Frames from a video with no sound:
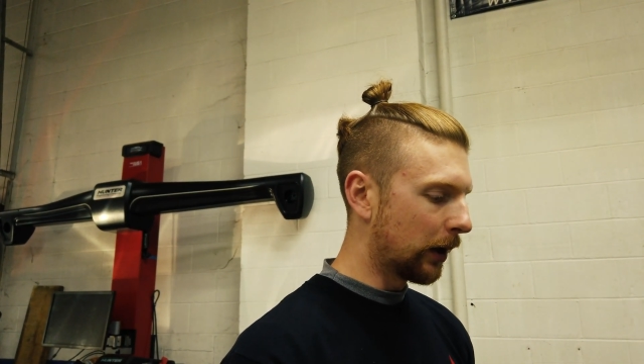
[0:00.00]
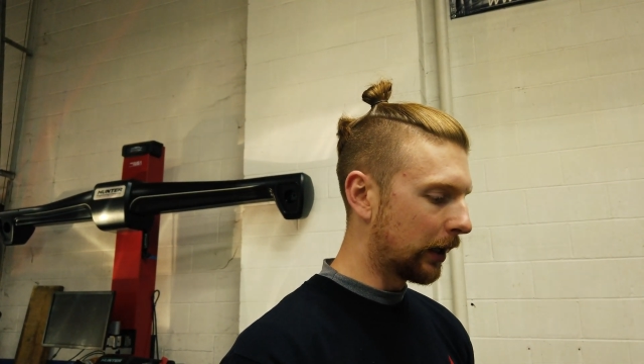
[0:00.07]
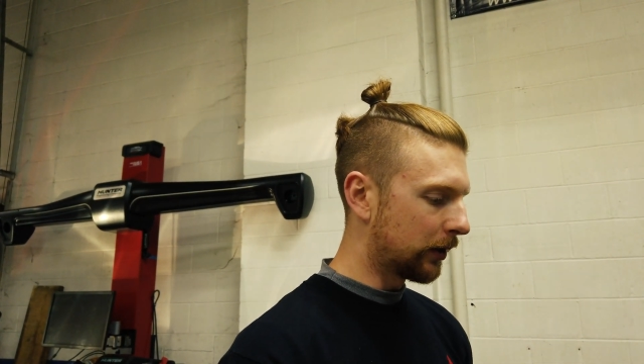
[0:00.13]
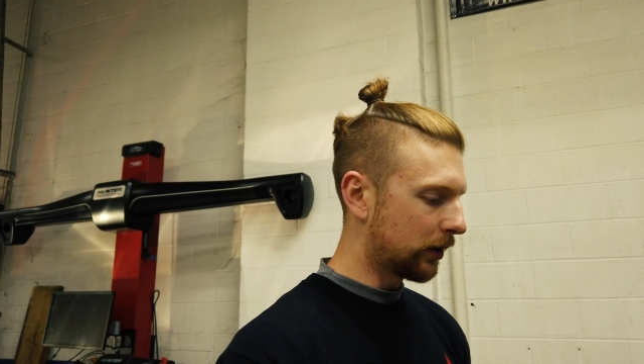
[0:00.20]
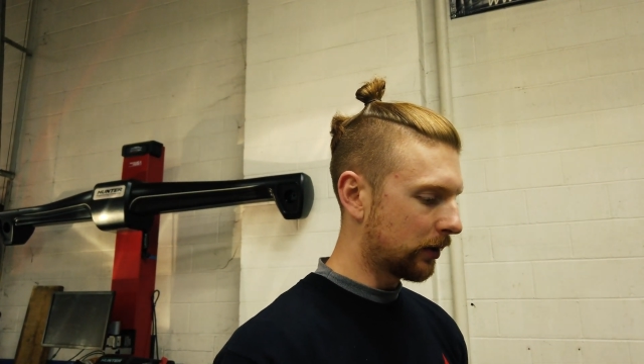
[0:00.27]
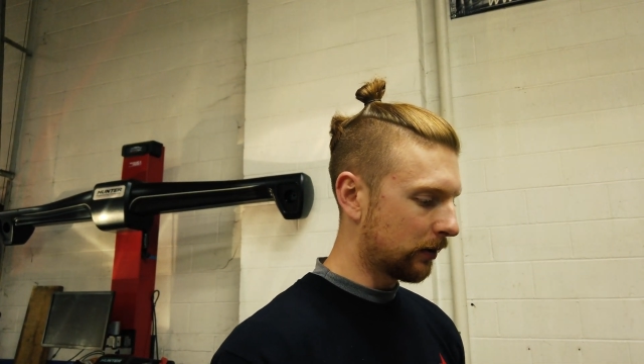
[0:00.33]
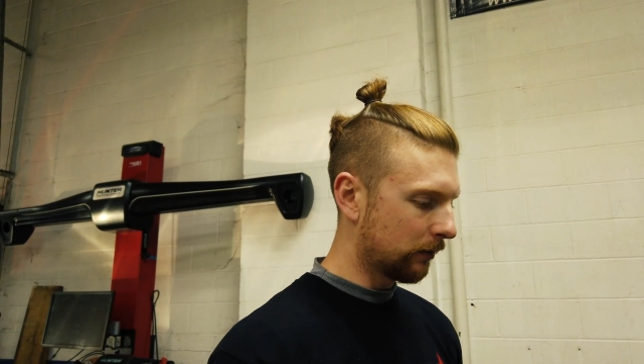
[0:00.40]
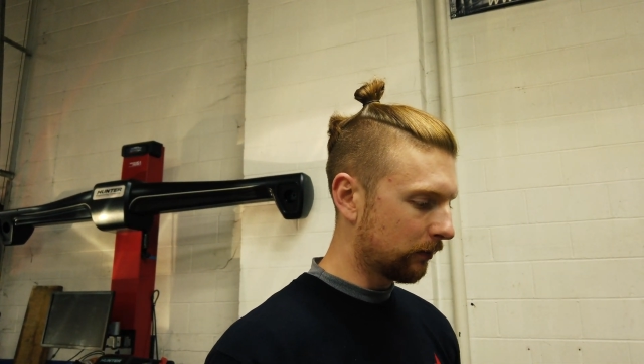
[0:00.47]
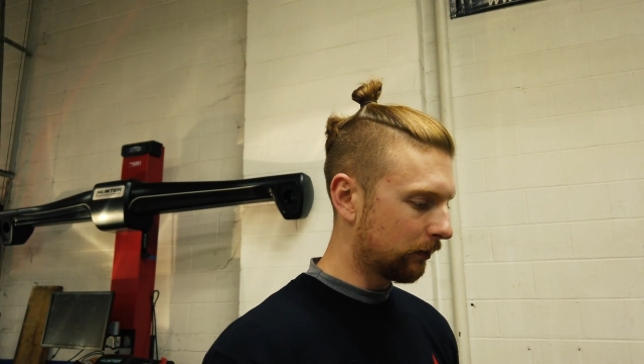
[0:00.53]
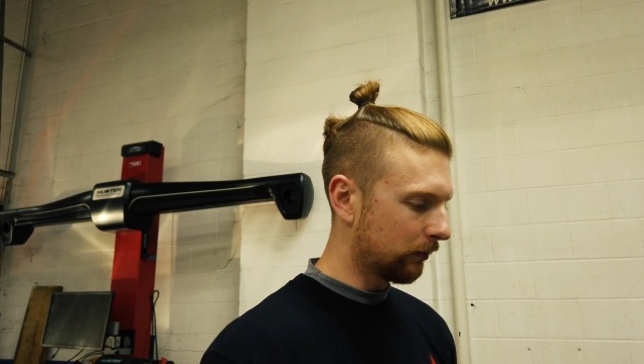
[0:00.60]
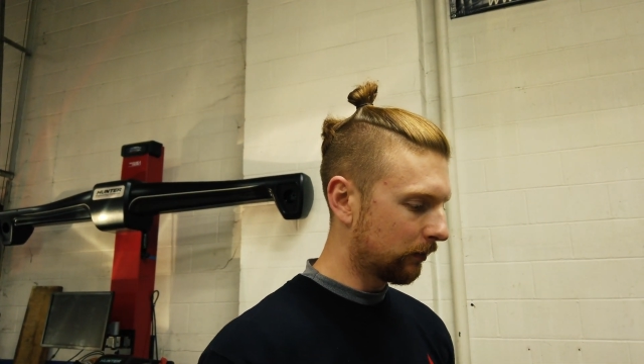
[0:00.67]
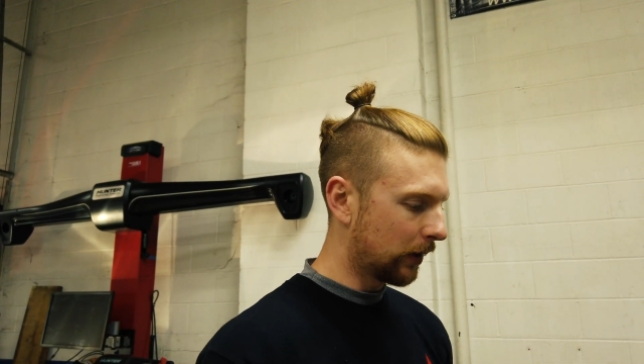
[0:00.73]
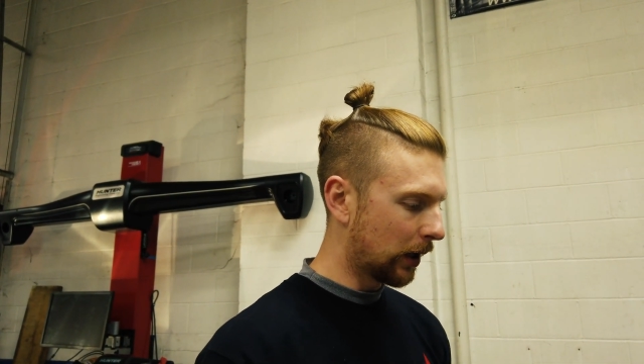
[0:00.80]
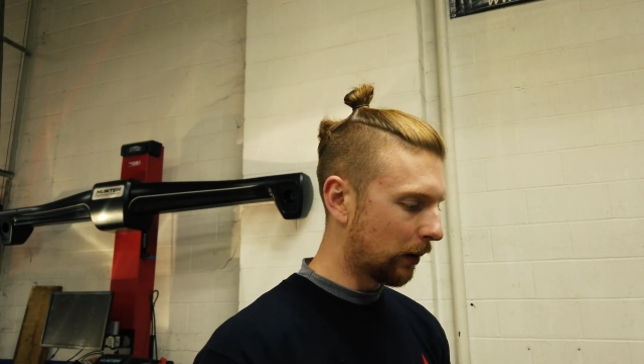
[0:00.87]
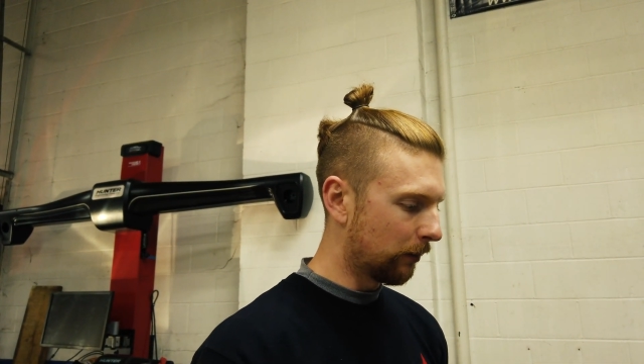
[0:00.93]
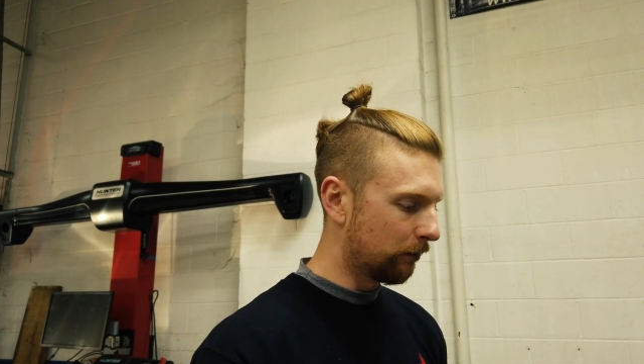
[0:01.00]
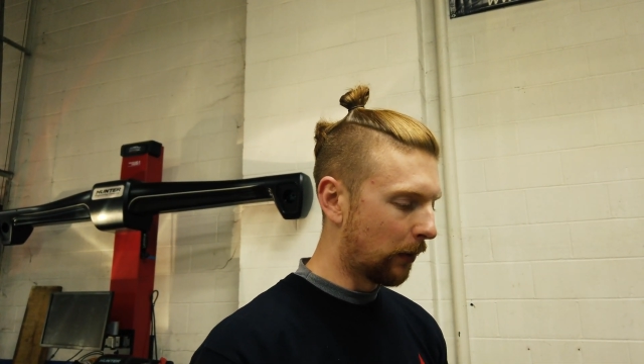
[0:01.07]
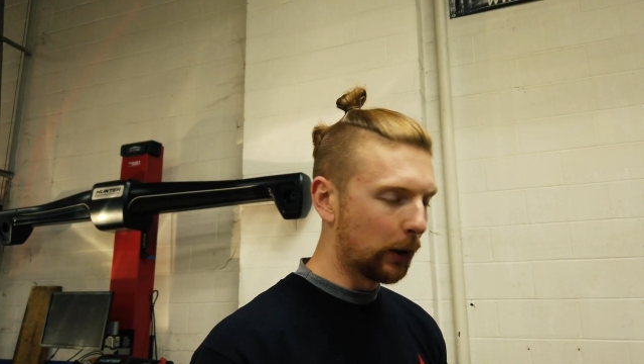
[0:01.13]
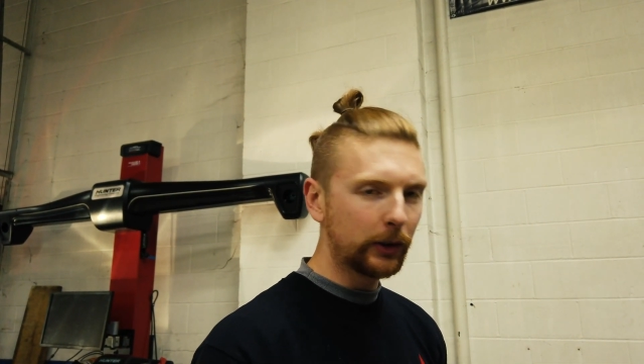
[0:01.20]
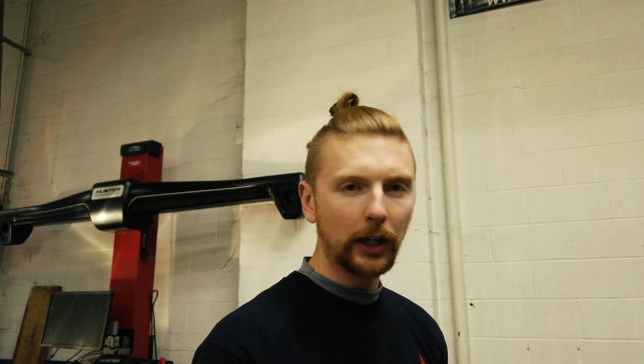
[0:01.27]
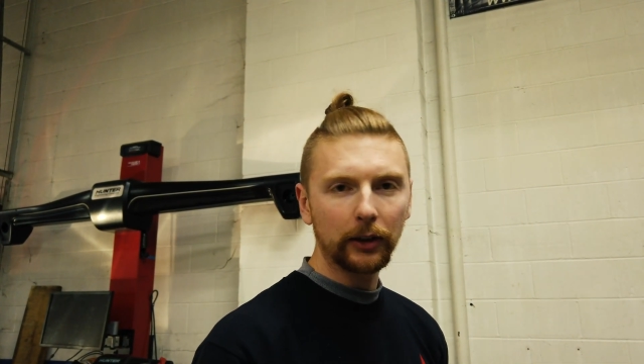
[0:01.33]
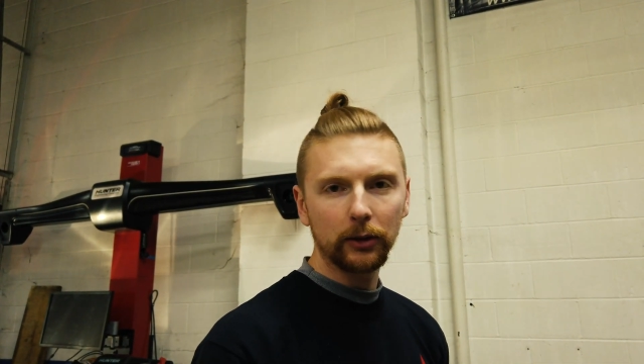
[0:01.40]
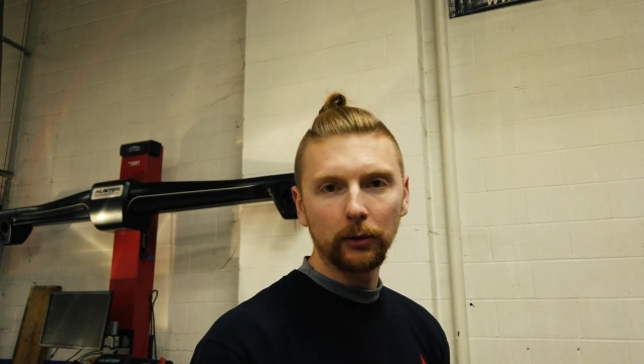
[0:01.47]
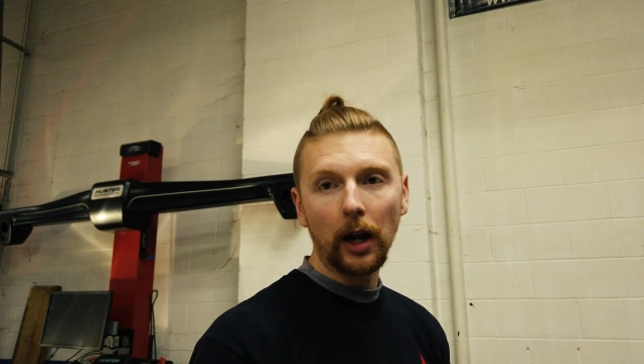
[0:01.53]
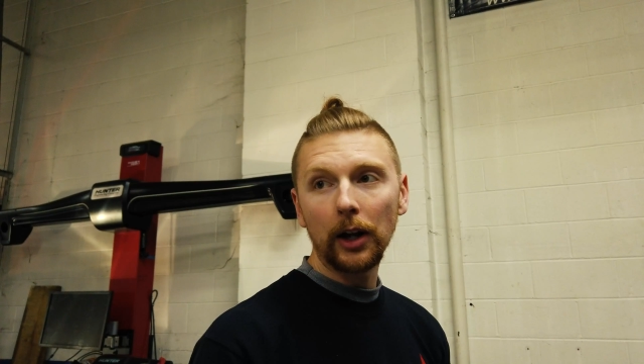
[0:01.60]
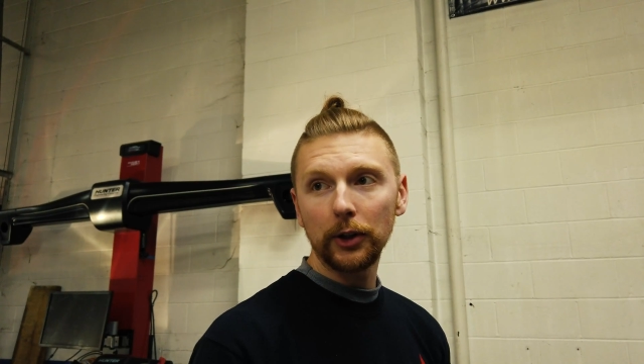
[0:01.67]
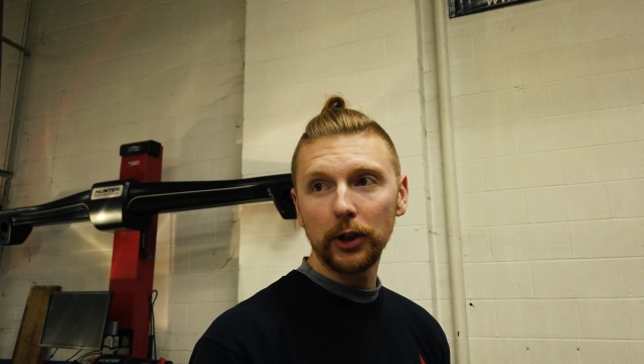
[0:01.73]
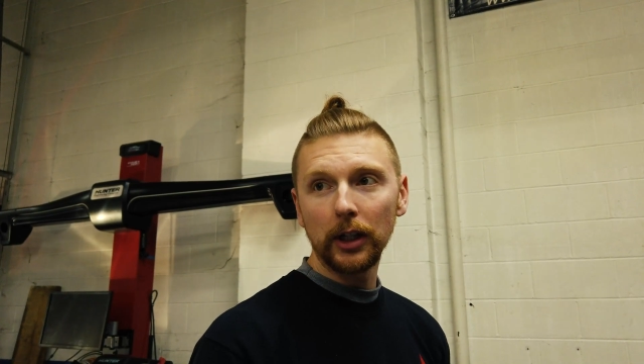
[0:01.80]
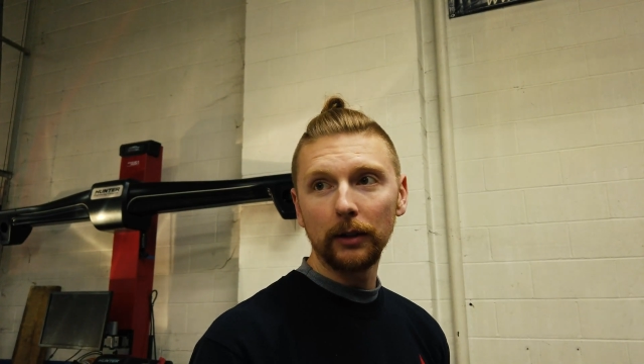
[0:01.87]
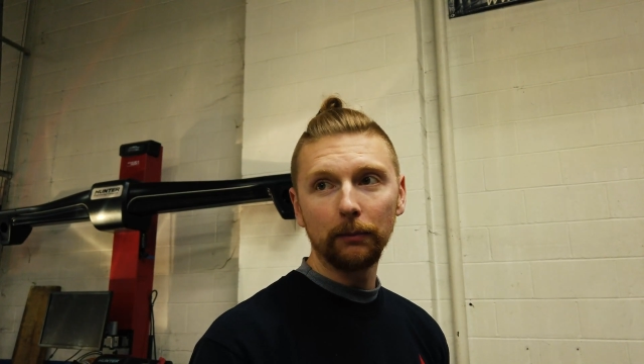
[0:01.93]
it's, MoteCs are
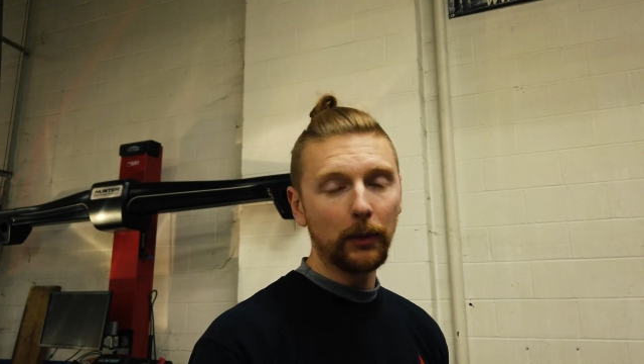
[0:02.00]
not cheap,